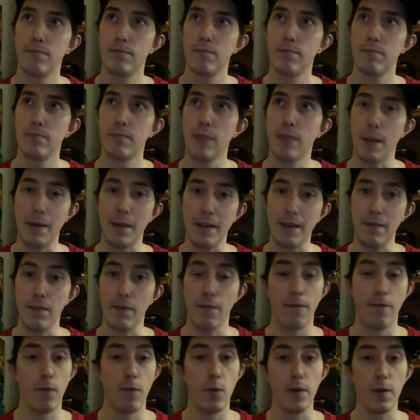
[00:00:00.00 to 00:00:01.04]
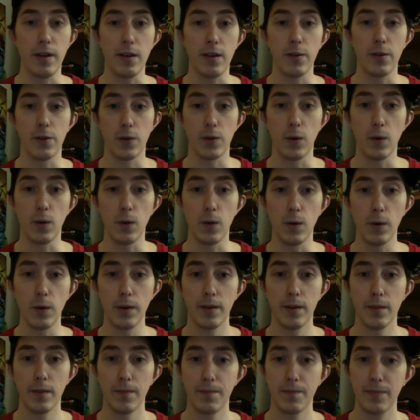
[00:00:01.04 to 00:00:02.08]
maybe even 40 years old,
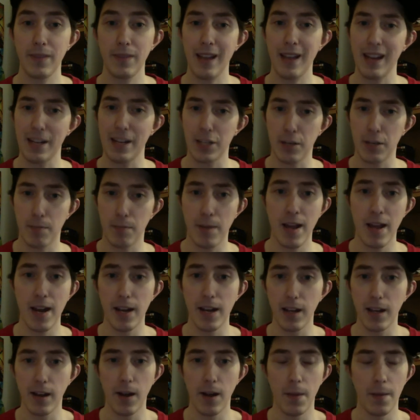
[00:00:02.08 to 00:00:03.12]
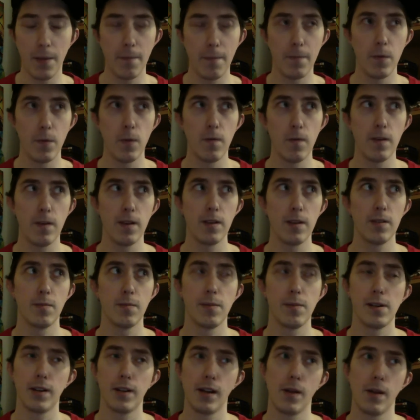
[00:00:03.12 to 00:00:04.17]
just depending on the movie,
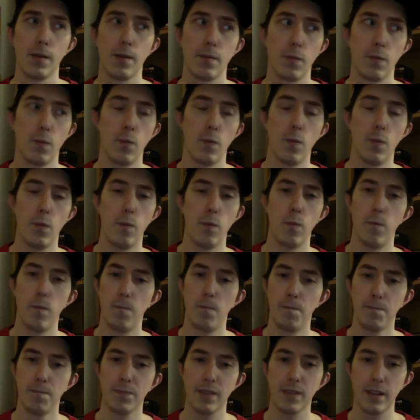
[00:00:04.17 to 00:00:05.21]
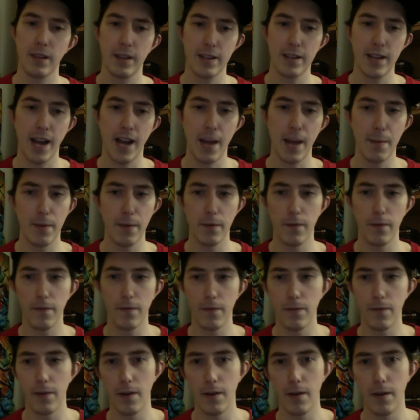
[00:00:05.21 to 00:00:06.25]
depending on time of
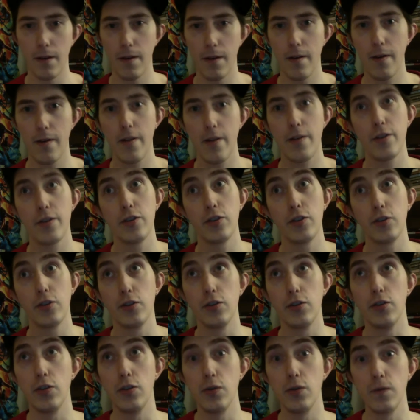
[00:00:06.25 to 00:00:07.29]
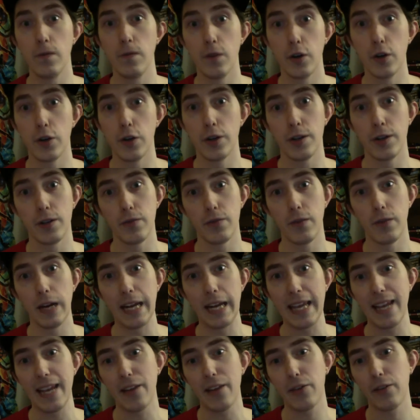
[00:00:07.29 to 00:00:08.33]
the new version's
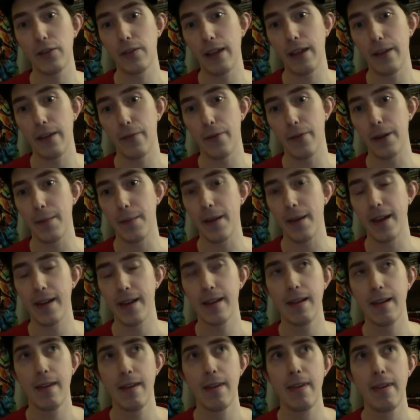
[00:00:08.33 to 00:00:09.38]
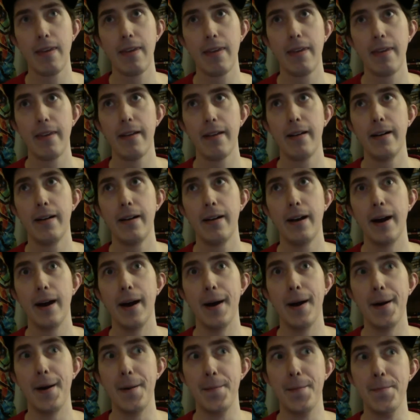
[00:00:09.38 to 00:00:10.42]
release, that remake.
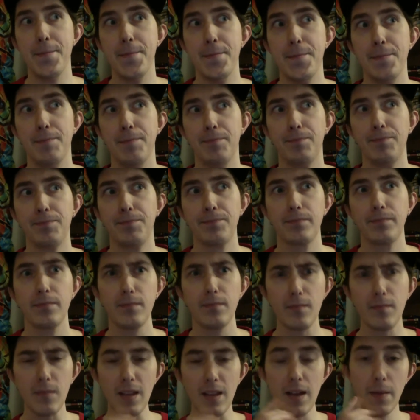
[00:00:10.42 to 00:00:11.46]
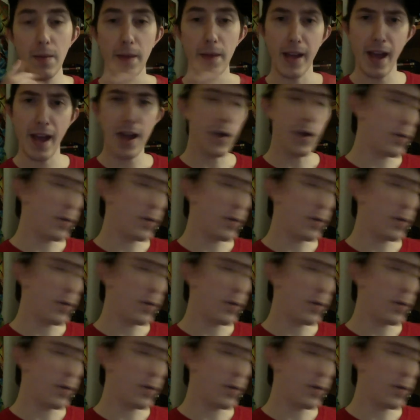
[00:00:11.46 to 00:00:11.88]
Um, the guy who